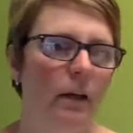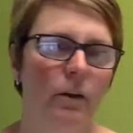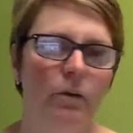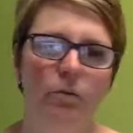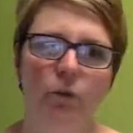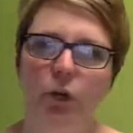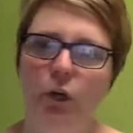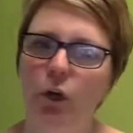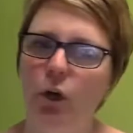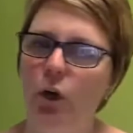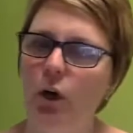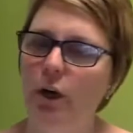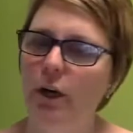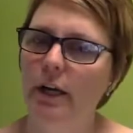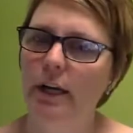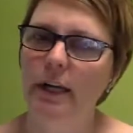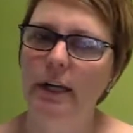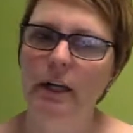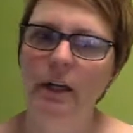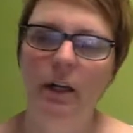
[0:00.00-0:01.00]

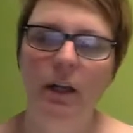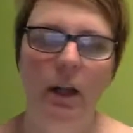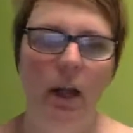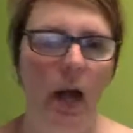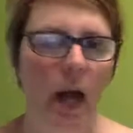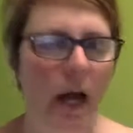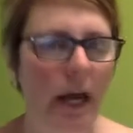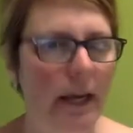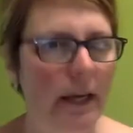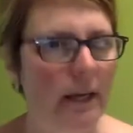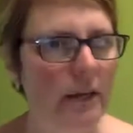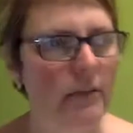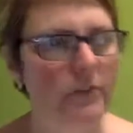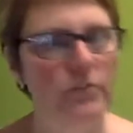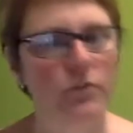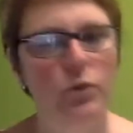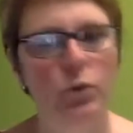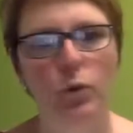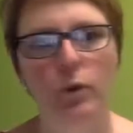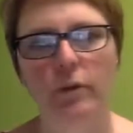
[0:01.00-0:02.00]
regarding
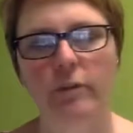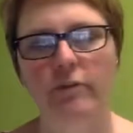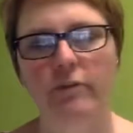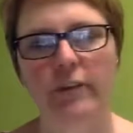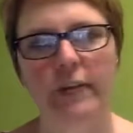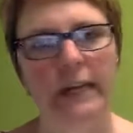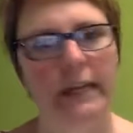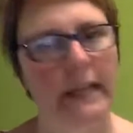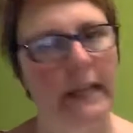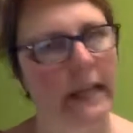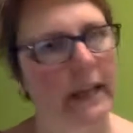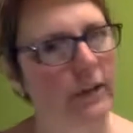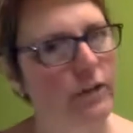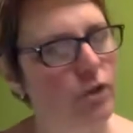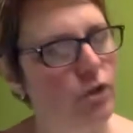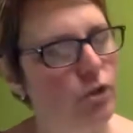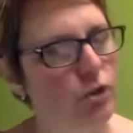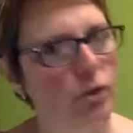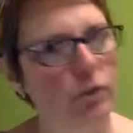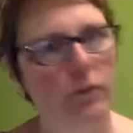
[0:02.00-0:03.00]
clients or
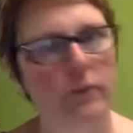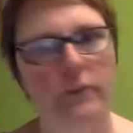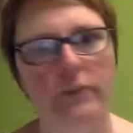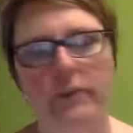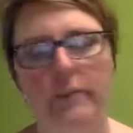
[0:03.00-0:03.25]
financials.